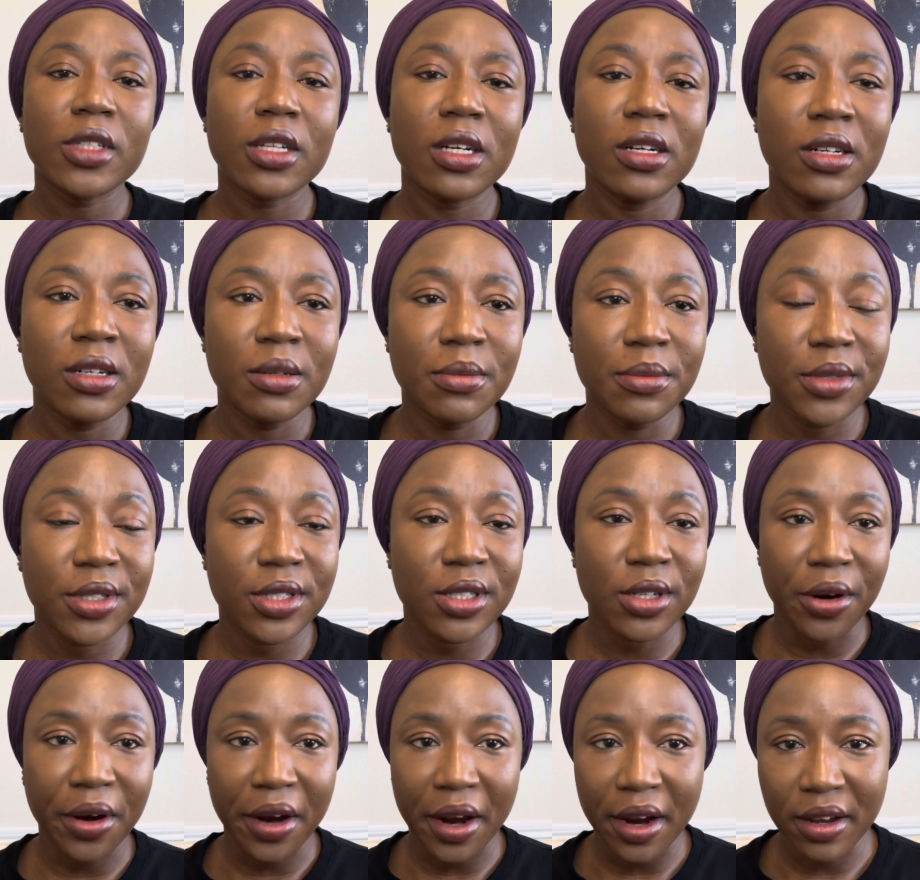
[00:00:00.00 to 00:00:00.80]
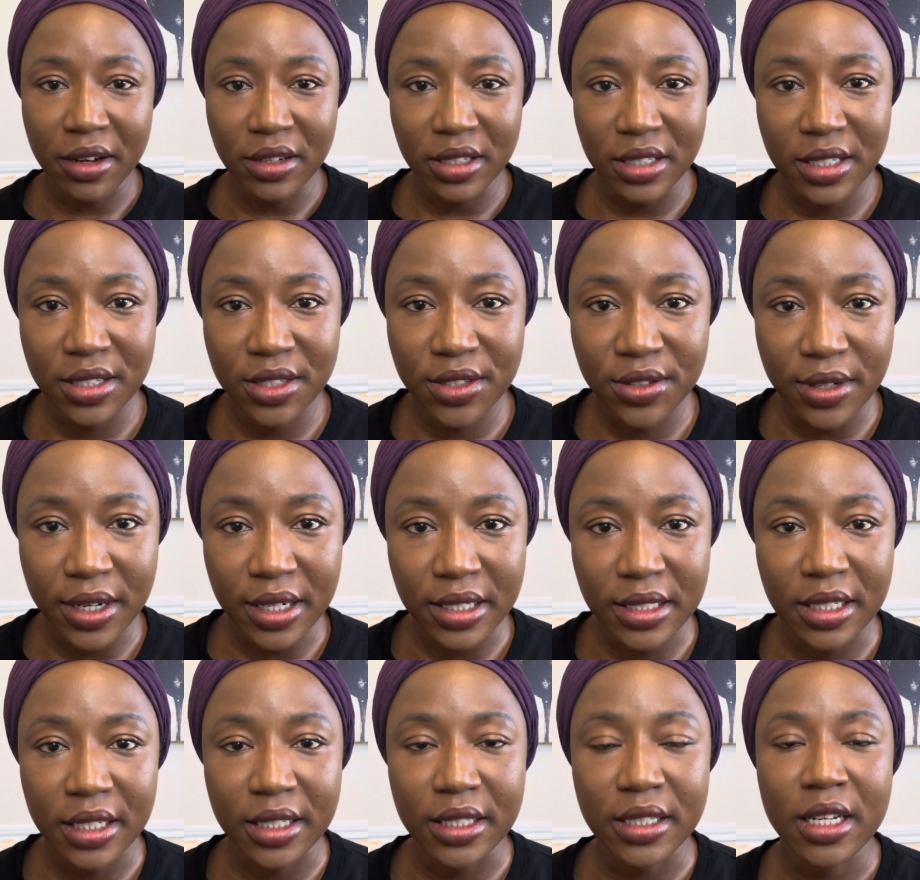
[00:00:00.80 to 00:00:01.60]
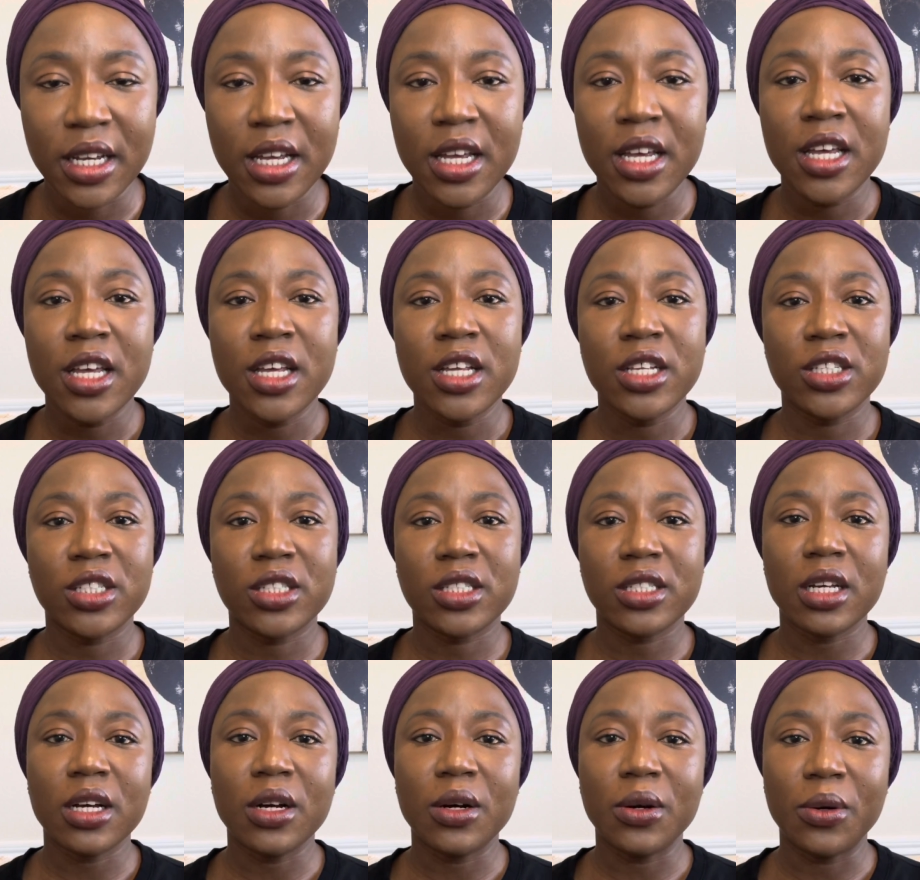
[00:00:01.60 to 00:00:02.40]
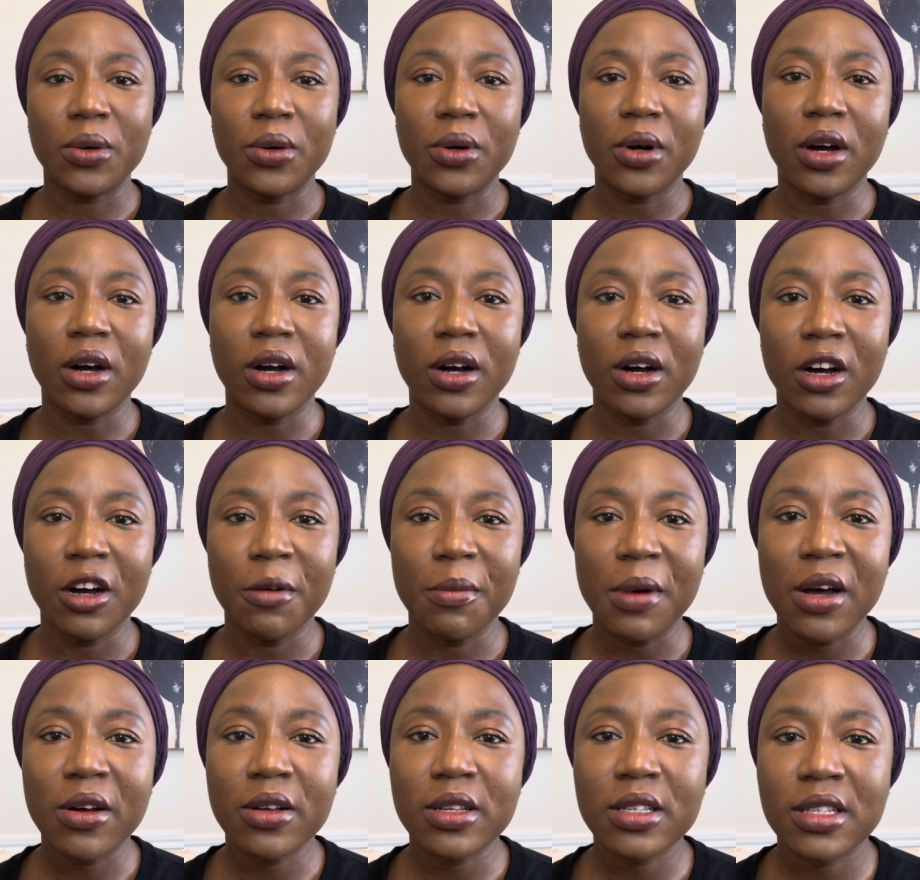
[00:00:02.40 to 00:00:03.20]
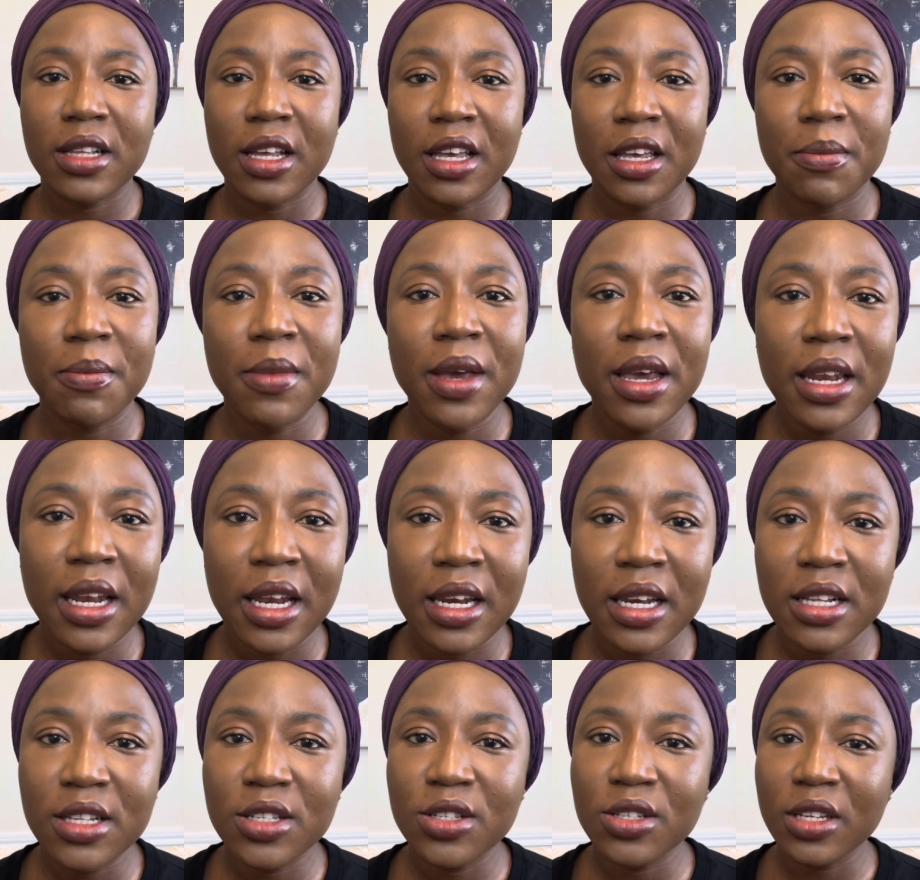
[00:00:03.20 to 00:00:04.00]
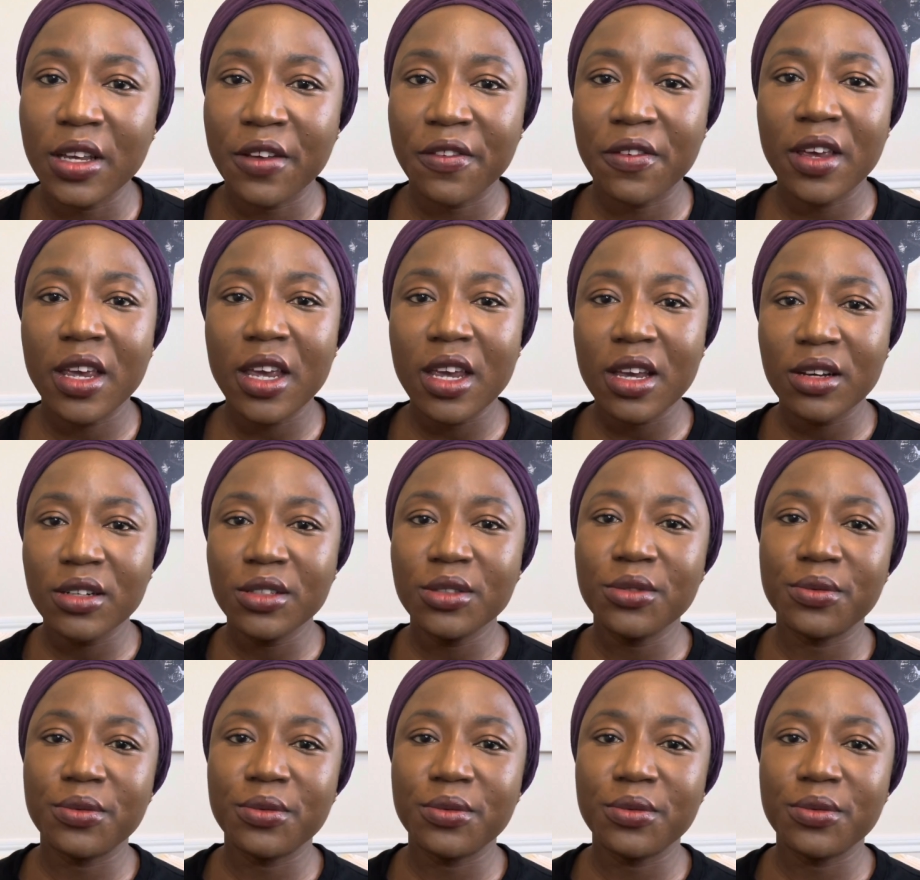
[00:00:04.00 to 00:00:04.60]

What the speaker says: Sorry, I got distracted. So I was like, man, if he could